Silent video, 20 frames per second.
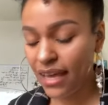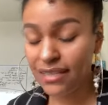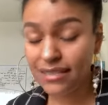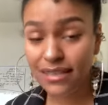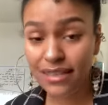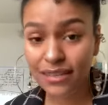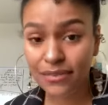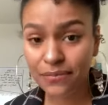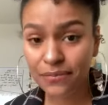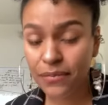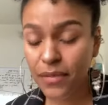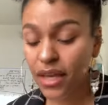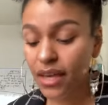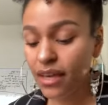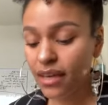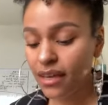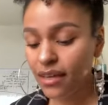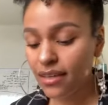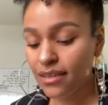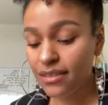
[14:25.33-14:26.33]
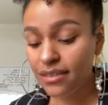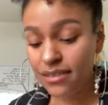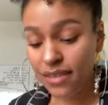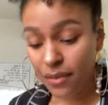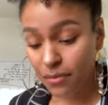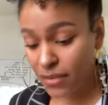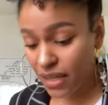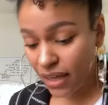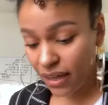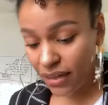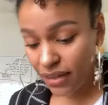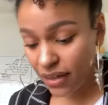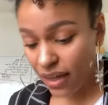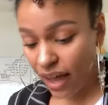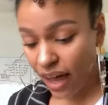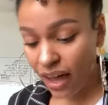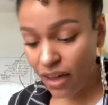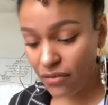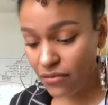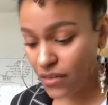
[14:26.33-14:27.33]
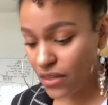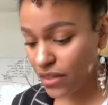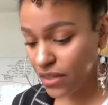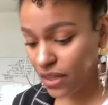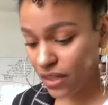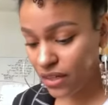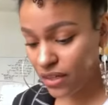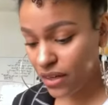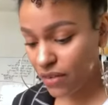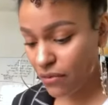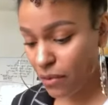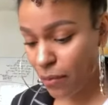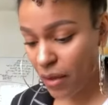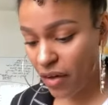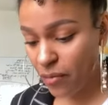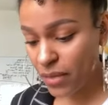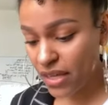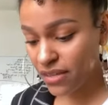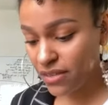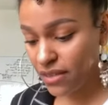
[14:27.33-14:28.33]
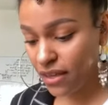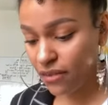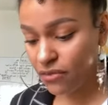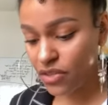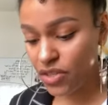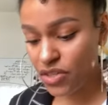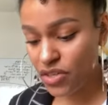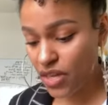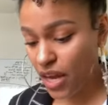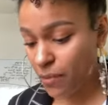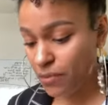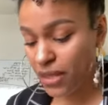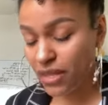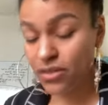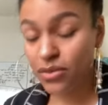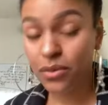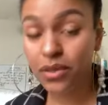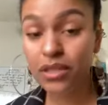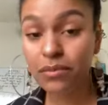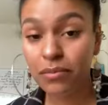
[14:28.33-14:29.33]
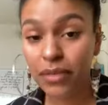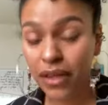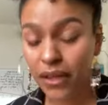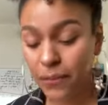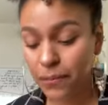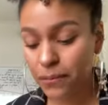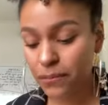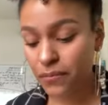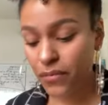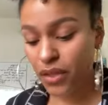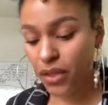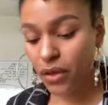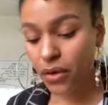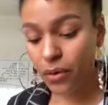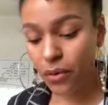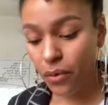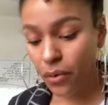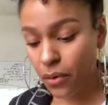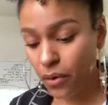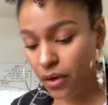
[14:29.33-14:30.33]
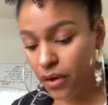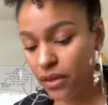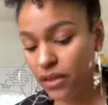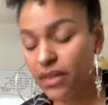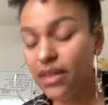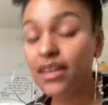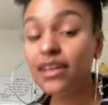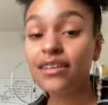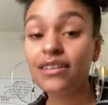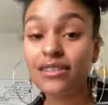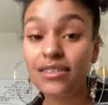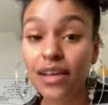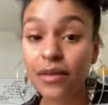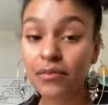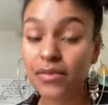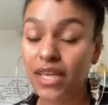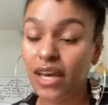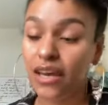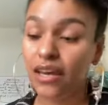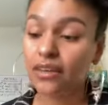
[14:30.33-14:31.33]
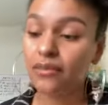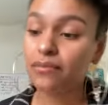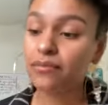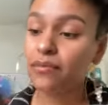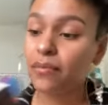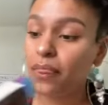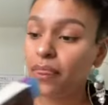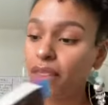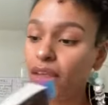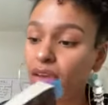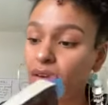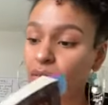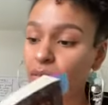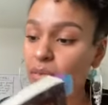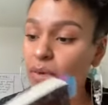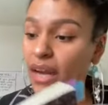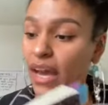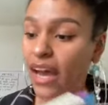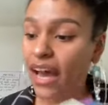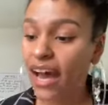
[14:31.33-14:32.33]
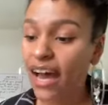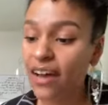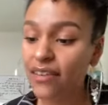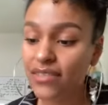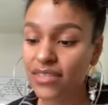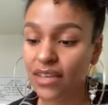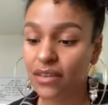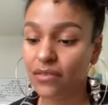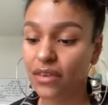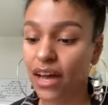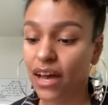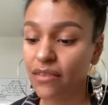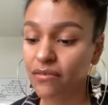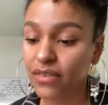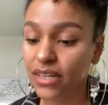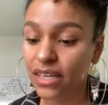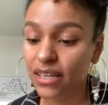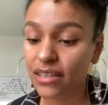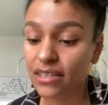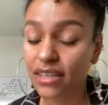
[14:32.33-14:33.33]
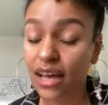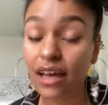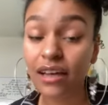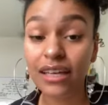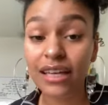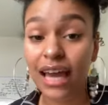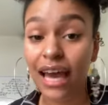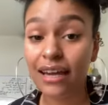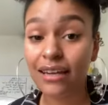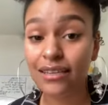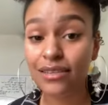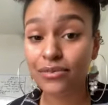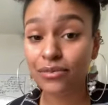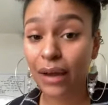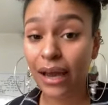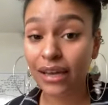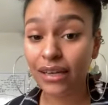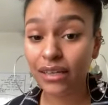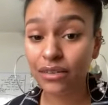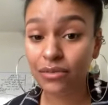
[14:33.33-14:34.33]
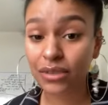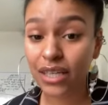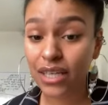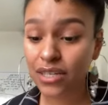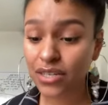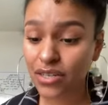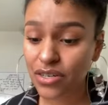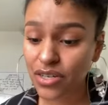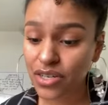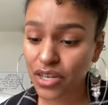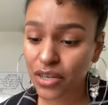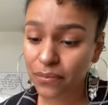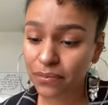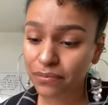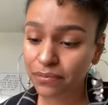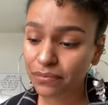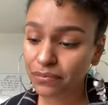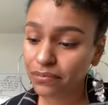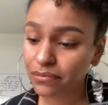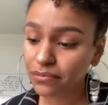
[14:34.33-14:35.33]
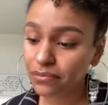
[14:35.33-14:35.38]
As in, someday I'll feel good enough about myself to shop that screenplay. Or someday, when I have self-confidence, I'll get out of this raggedy relationship.